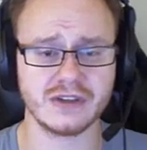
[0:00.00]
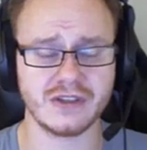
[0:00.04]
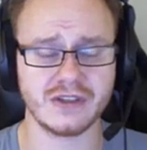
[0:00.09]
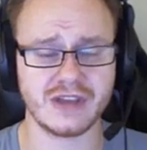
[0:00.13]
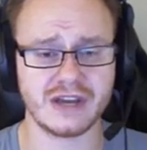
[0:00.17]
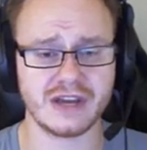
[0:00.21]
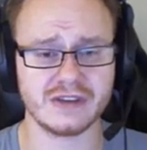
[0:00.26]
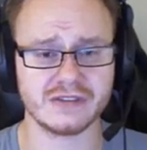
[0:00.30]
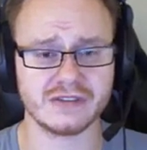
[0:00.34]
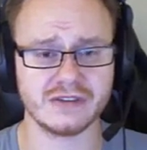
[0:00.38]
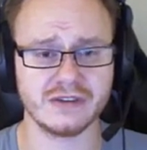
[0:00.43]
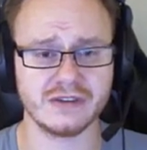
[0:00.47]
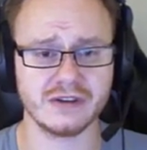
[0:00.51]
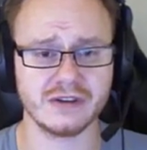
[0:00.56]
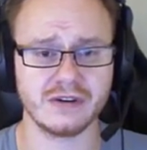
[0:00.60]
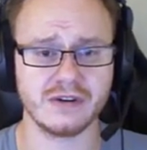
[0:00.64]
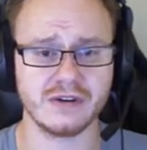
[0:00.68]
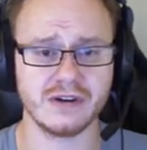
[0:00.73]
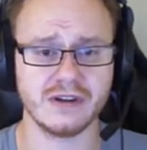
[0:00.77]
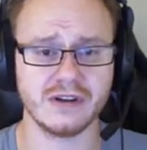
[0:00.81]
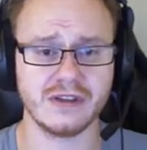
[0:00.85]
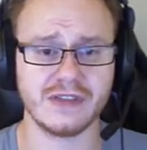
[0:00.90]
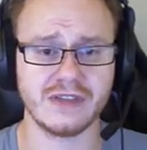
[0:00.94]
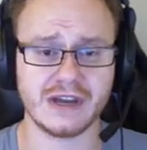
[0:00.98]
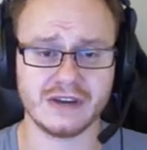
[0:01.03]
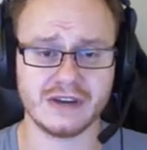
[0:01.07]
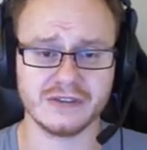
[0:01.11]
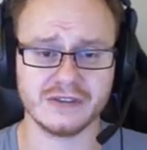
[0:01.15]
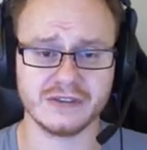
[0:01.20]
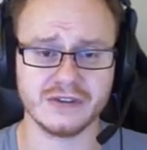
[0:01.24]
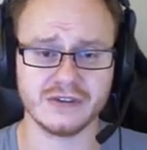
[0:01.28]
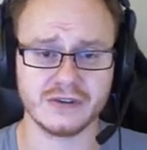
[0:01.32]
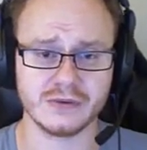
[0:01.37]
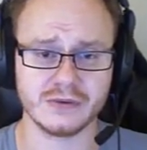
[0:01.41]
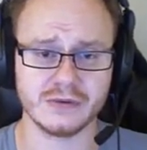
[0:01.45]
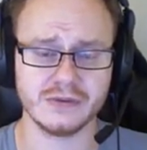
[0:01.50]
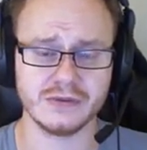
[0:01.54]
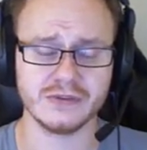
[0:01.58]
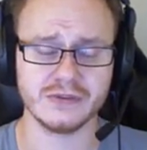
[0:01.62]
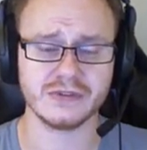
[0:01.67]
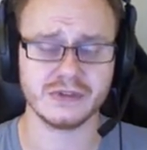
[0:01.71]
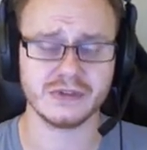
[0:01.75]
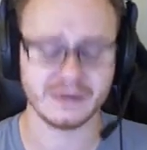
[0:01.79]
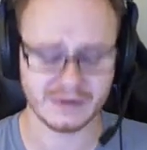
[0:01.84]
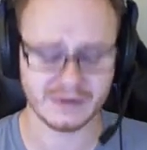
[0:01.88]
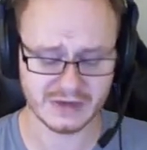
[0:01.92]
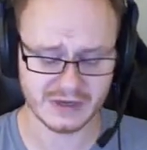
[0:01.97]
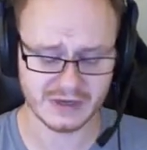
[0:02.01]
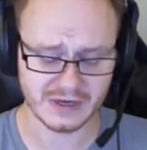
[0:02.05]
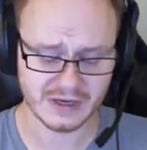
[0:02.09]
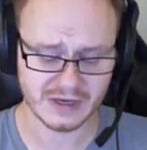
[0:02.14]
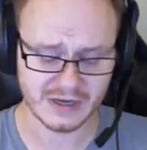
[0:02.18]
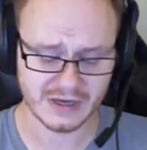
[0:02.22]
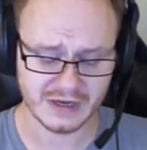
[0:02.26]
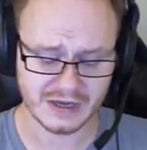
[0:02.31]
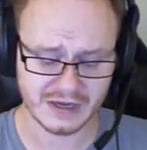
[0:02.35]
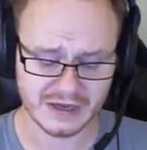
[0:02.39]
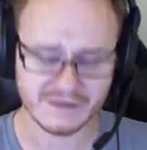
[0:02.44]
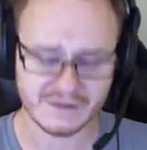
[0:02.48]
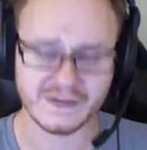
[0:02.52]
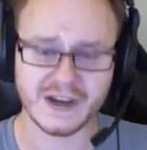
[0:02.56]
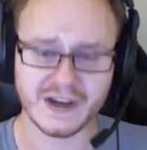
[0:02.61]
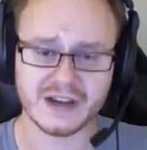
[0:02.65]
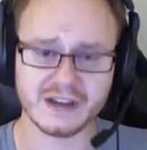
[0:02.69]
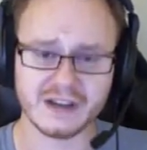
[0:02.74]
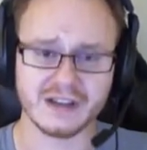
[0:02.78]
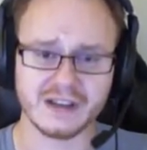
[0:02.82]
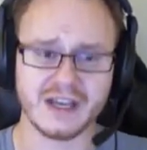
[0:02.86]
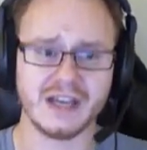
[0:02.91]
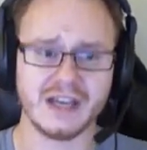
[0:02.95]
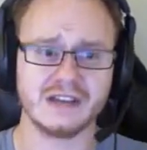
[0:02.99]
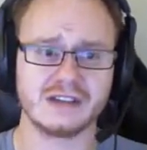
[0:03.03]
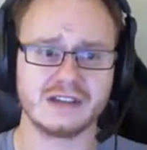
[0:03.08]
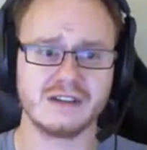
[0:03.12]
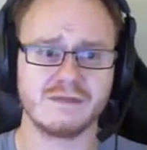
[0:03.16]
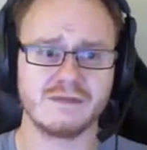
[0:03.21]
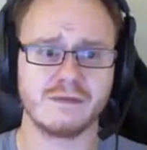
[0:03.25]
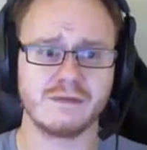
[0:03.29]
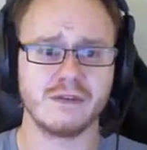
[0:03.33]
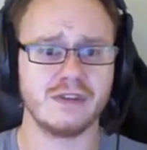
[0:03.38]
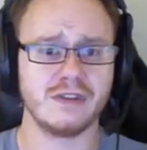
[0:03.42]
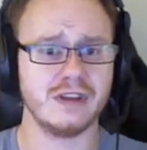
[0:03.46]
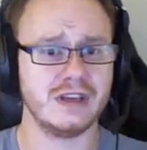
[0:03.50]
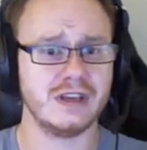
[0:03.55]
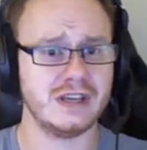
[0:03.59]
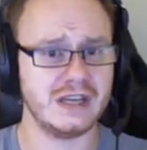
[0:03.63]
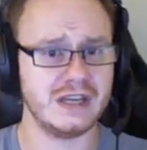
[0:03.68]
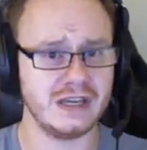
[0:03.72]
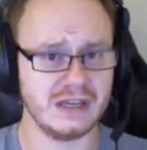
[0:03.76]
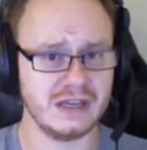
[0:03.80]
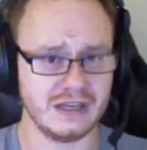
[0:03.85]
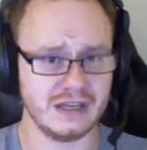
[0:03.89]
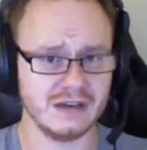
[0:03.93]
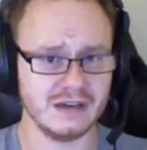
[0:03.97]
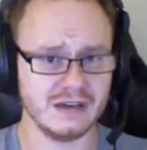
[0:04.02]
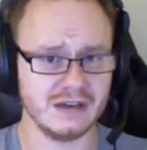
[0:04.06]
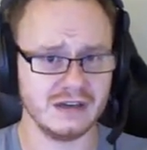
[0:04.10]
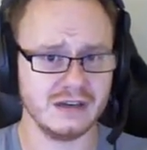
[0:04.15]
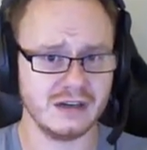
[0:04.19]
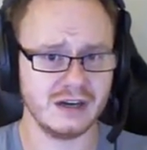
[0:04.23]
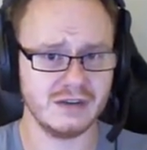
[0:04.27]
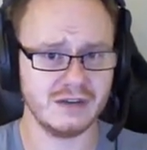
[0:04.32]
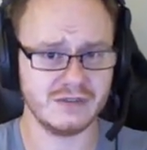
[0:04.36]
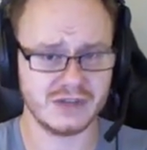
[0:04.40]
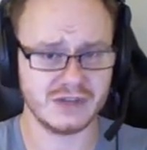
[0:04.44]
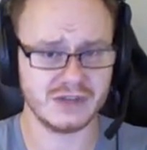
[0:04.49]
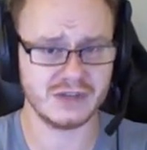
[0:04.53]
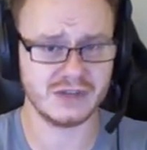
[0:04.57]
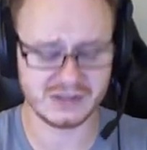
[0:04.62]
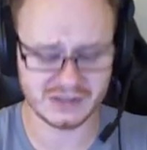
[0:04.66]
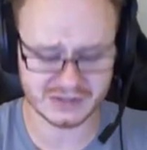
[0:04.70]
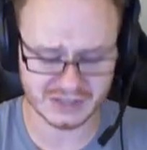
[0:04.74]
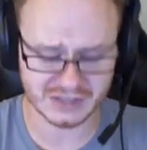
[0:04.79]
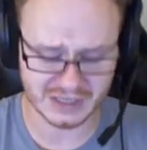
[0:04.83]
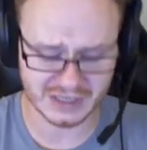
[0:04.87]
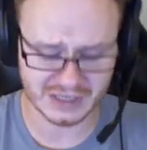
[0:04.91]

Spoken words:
is 1,000 joules. Final answer for the heating of just a